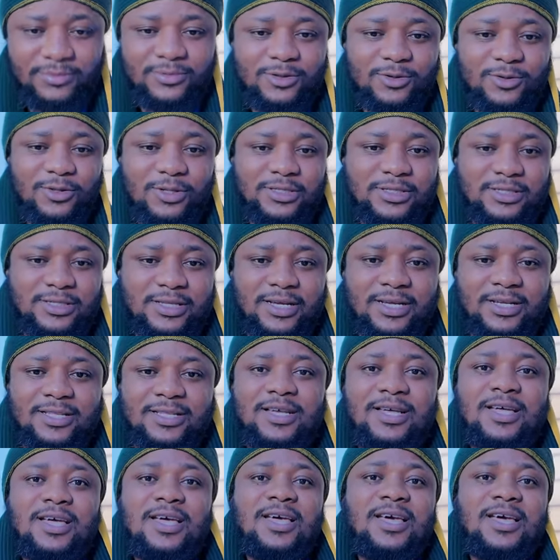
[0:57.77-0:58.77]
You
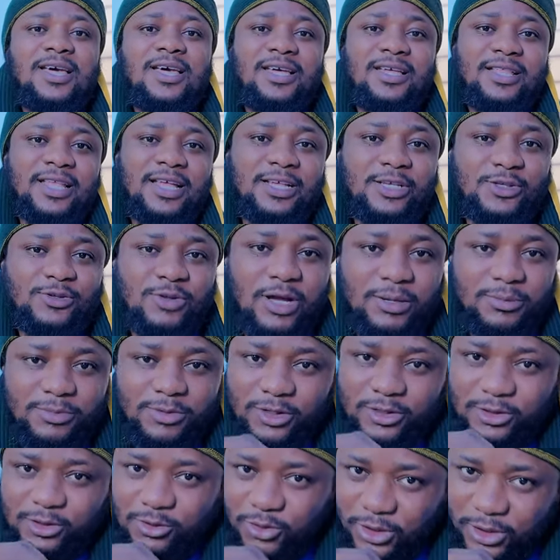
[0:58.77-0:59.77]
understand? That is why I'm
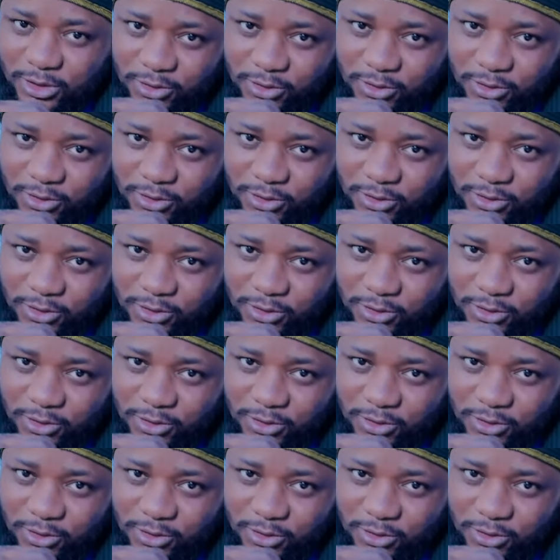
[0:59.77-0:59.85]
just